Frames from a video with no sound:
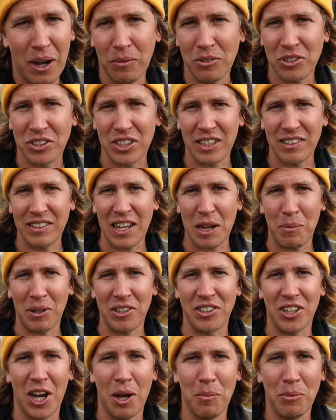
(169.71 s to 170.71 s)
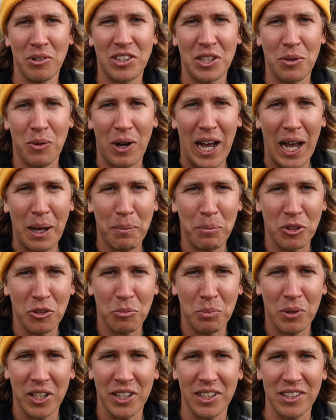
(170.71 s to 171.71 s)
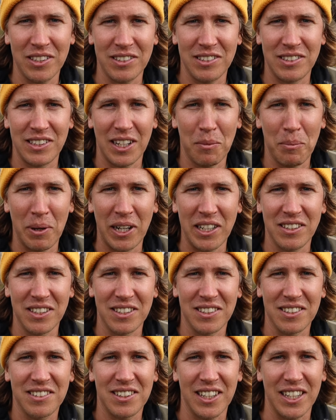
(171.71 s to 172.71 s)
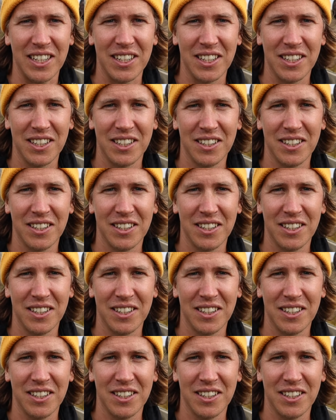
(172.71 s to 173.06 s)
I'm just going to take my time and see what happens, but this is still amazing to see.